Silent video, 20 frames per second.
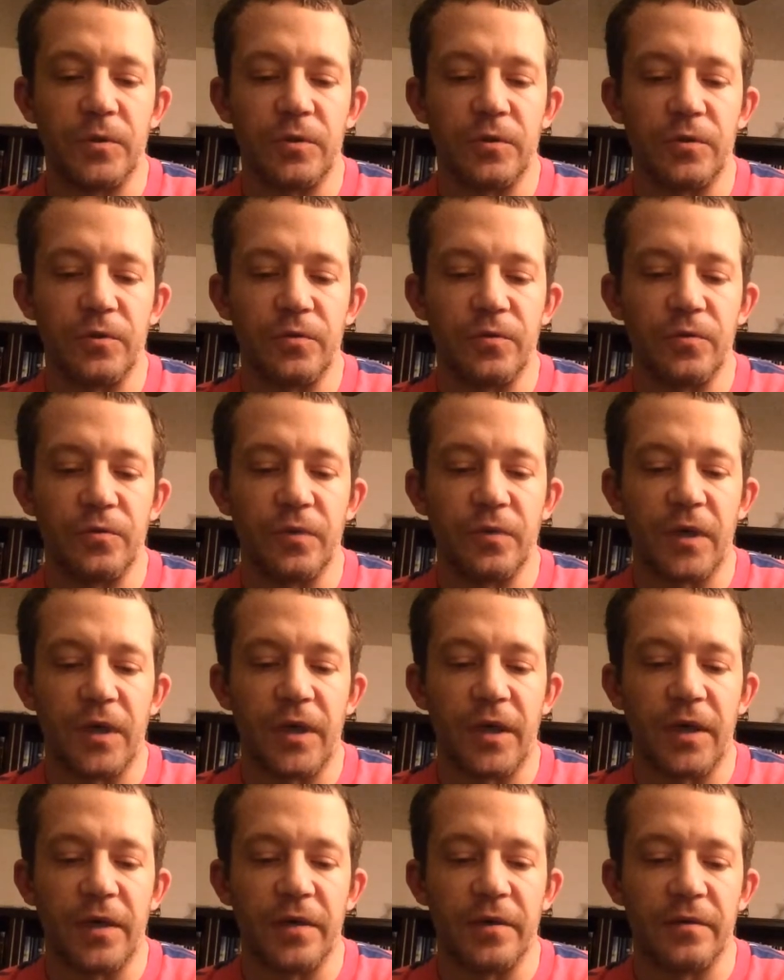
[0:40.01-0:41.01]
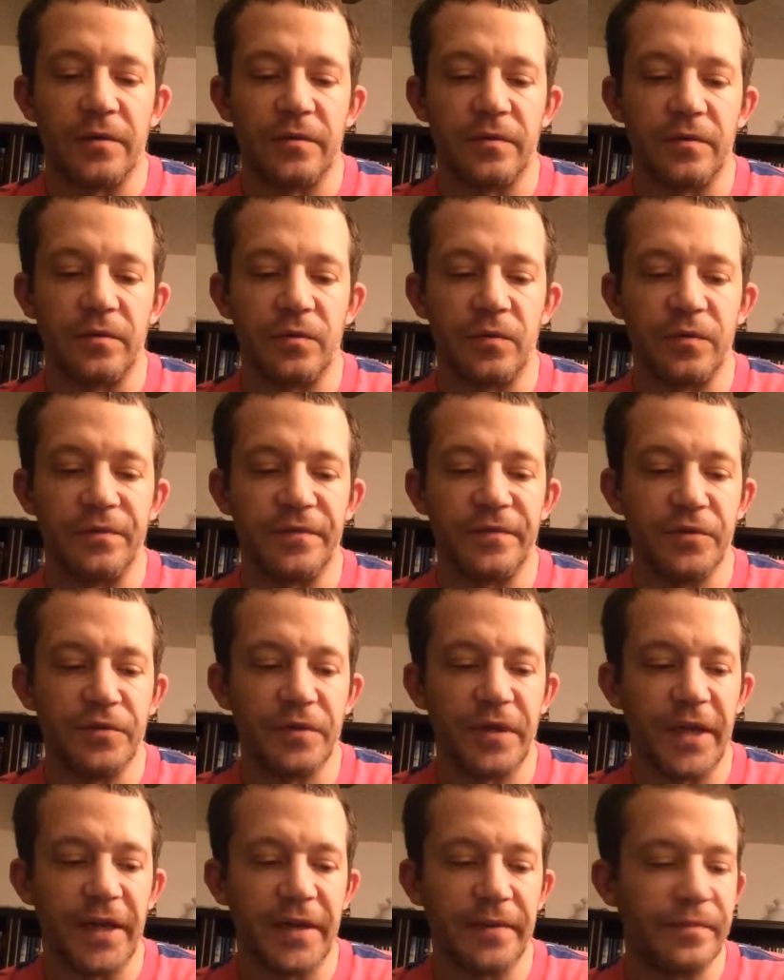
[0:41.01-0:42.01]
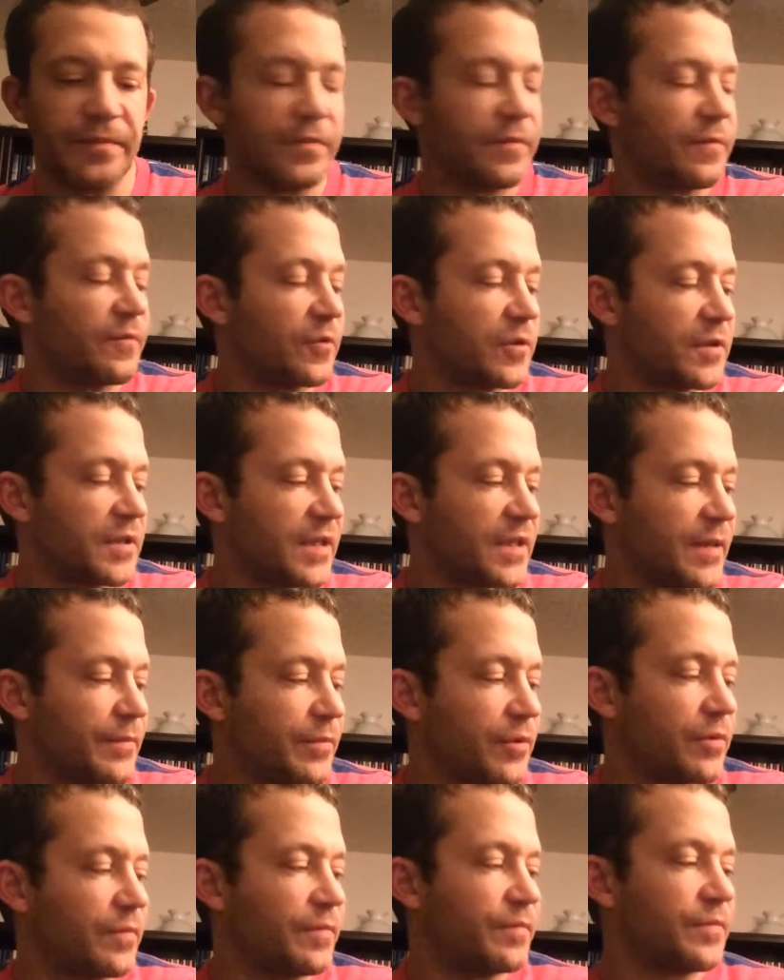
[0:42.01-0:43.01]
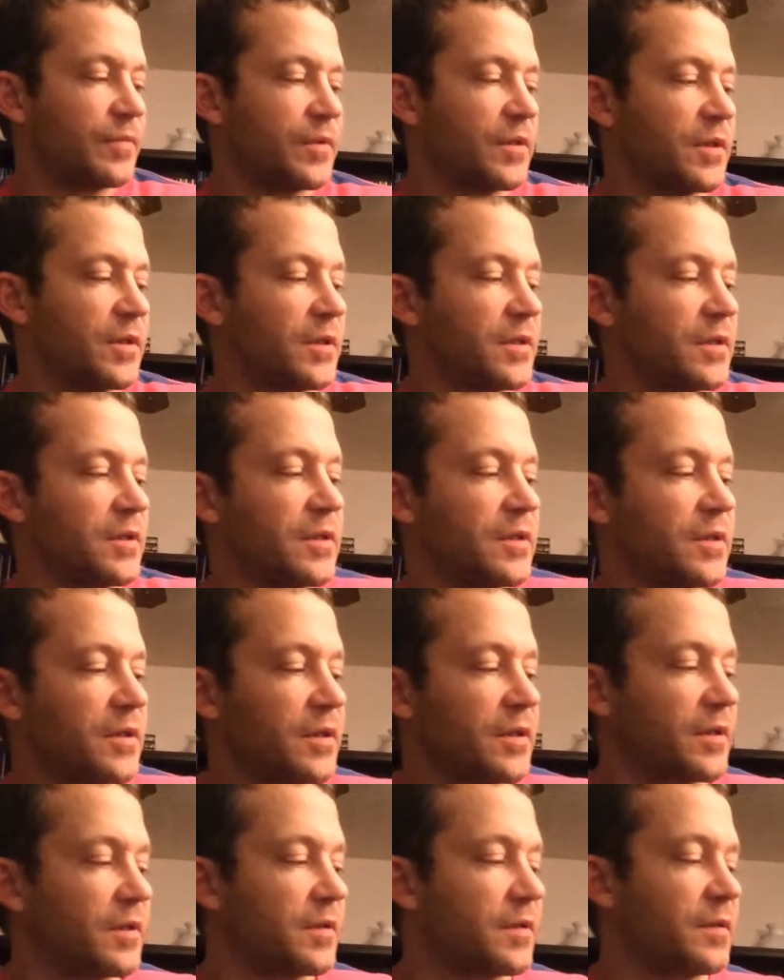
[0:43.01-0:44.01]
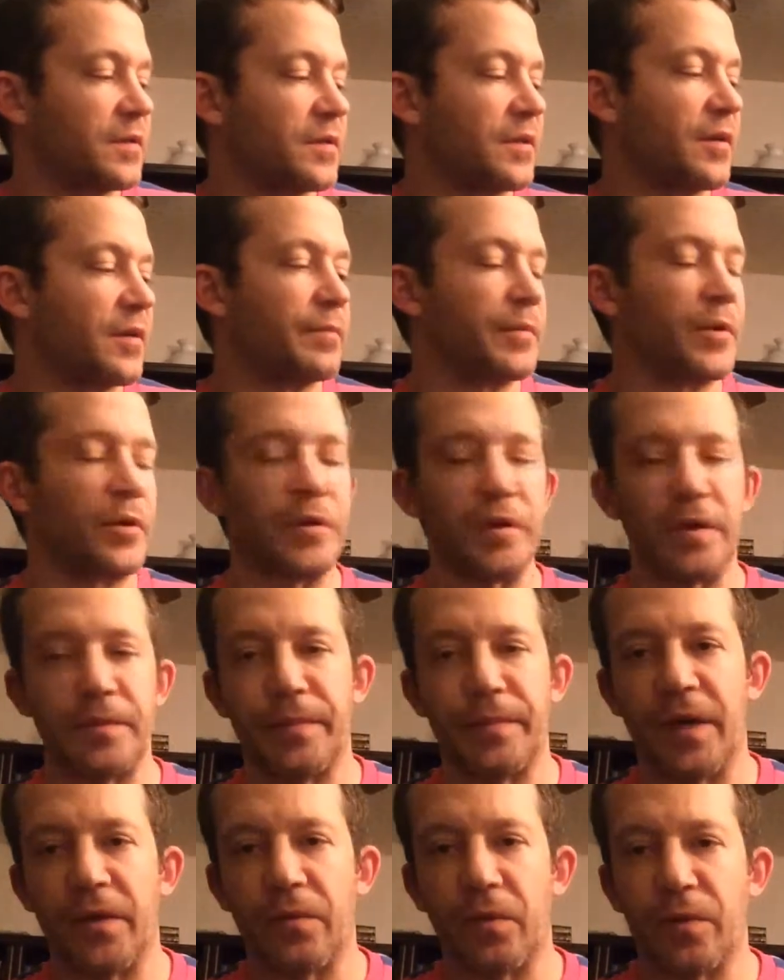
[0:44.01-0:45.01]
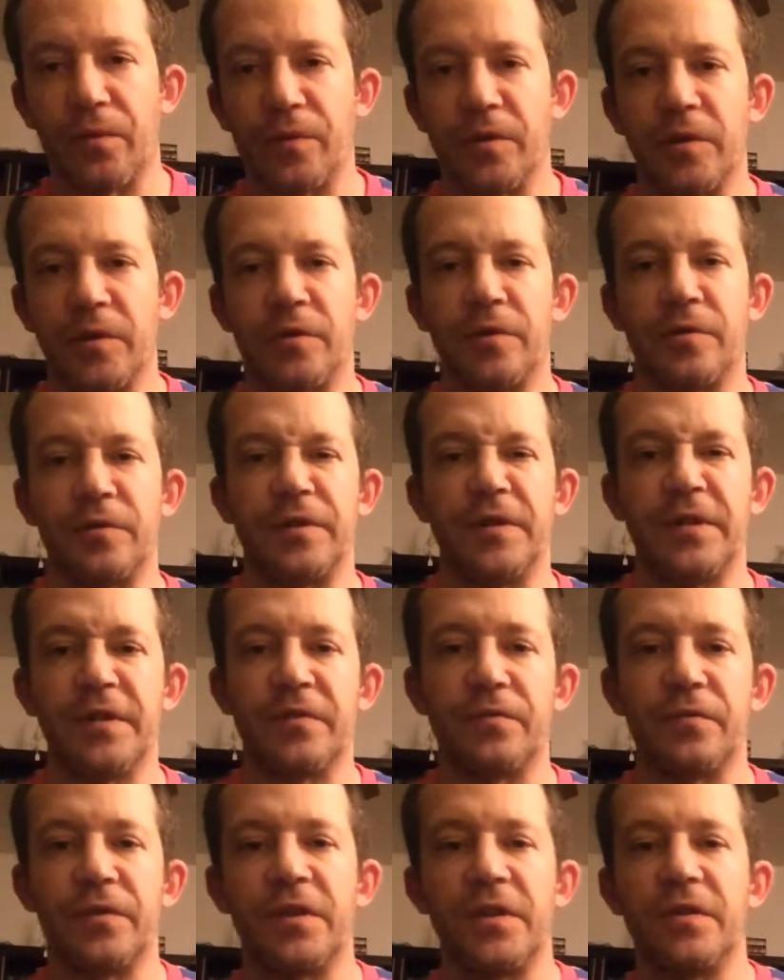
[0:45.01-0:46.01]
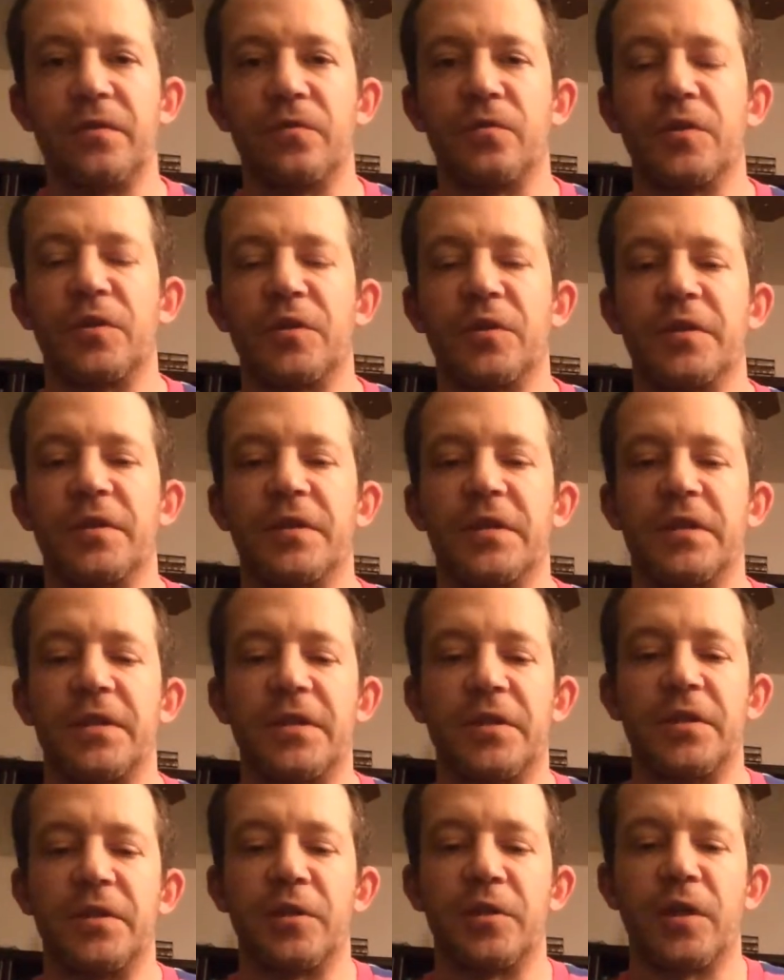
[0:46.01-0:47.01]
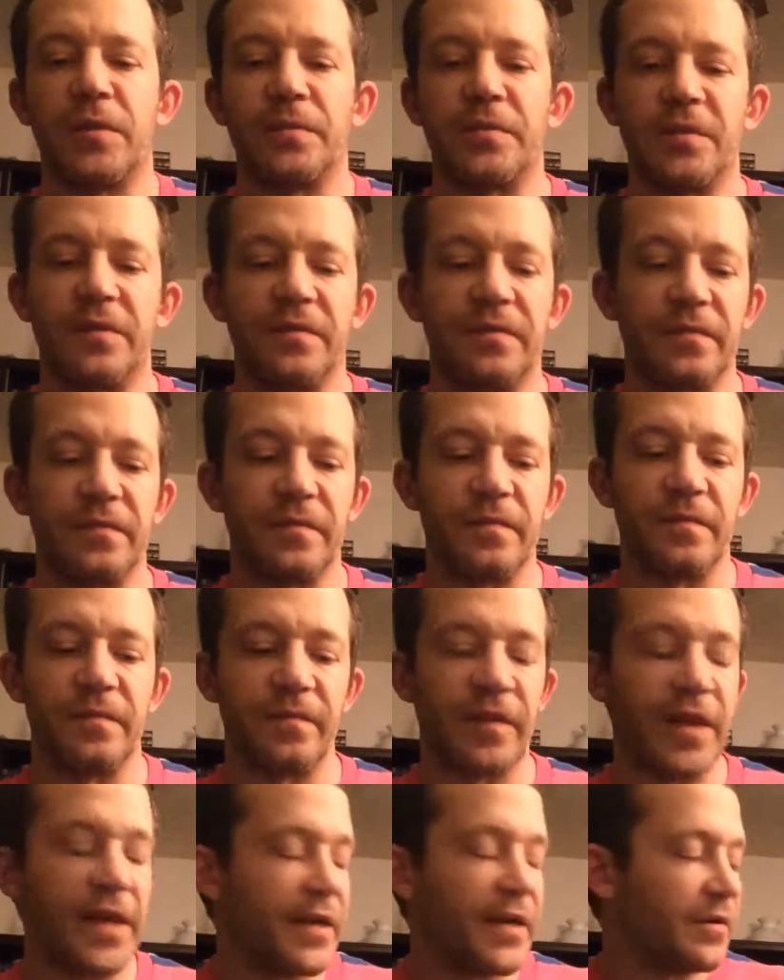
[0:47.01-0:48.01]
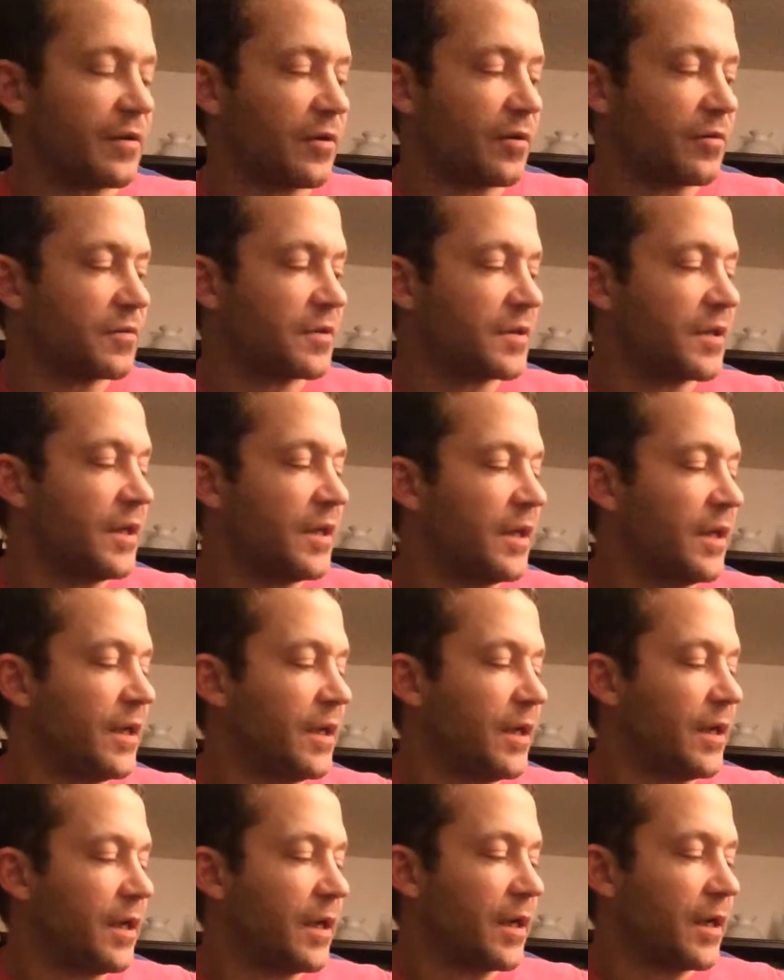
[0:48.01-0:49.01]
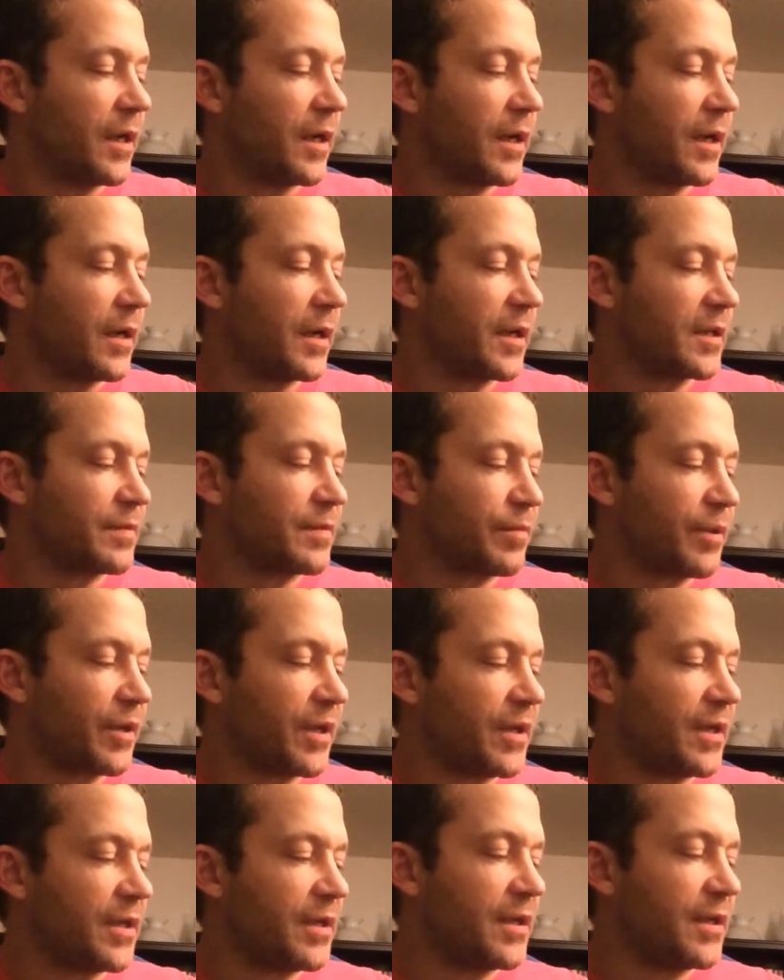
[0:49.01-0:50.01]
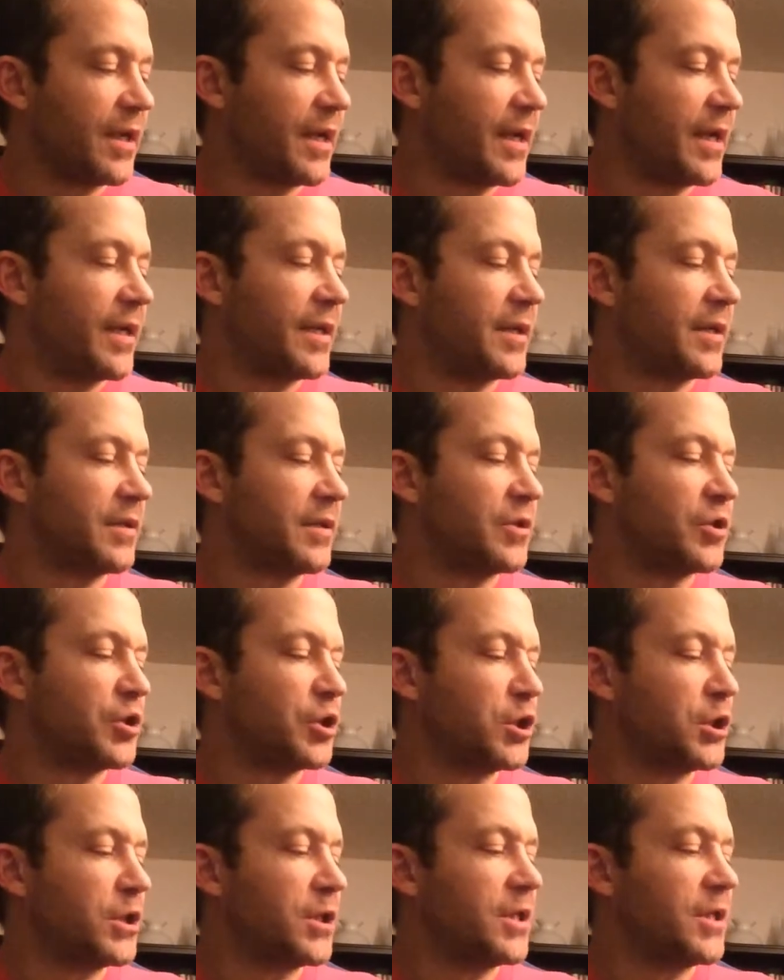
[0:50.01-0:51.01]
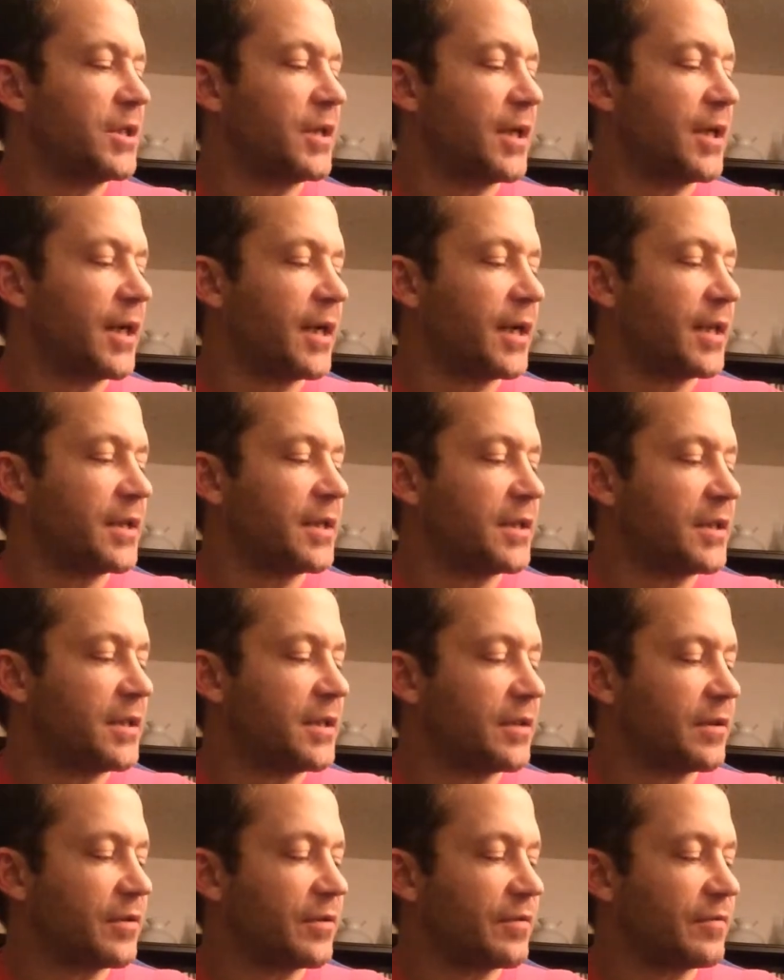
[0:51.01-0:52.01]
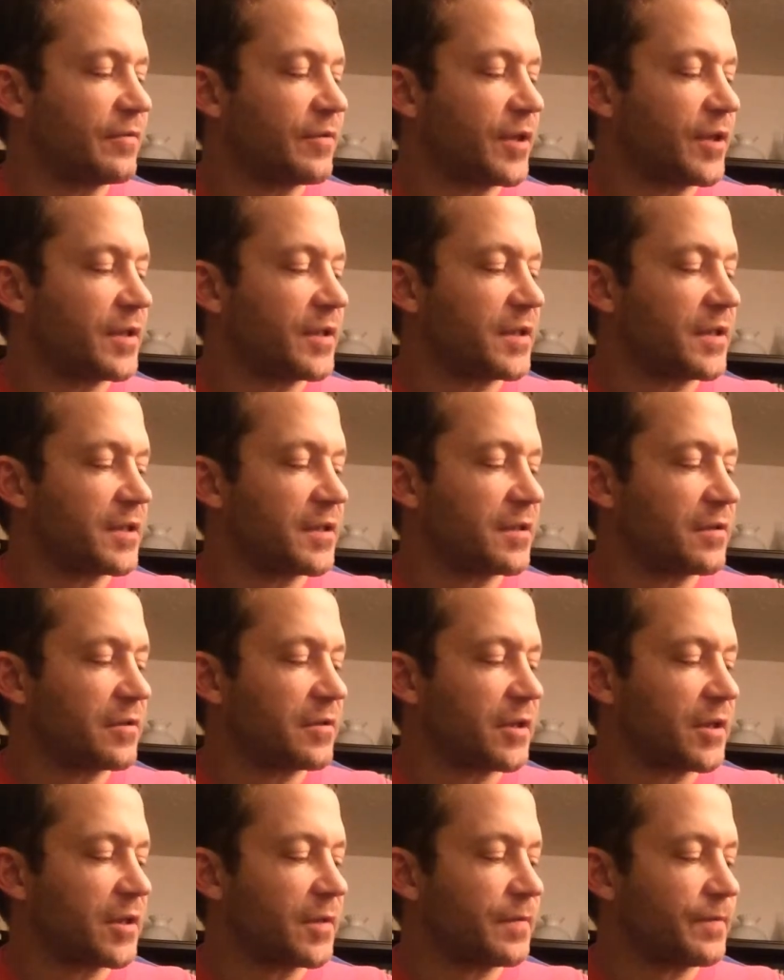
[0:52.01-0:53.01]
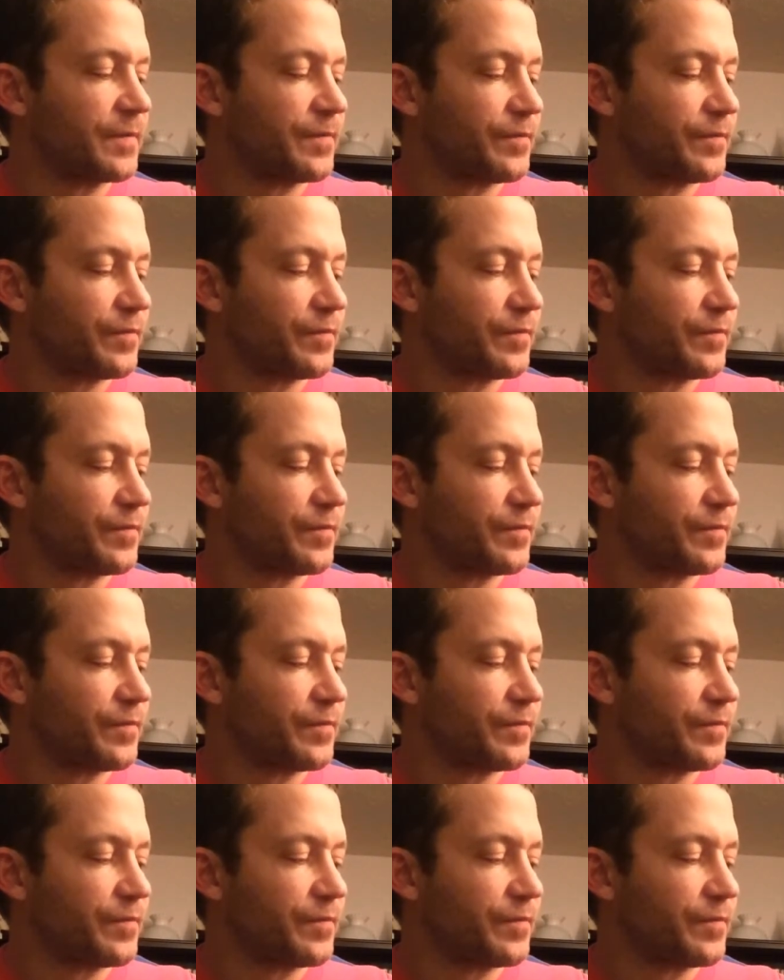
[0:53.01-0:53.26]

To review that, for example, and to start building upon what we're going to learn this week, which is the sharps and flat notes, let's play a G on the 3rd fret 6th string.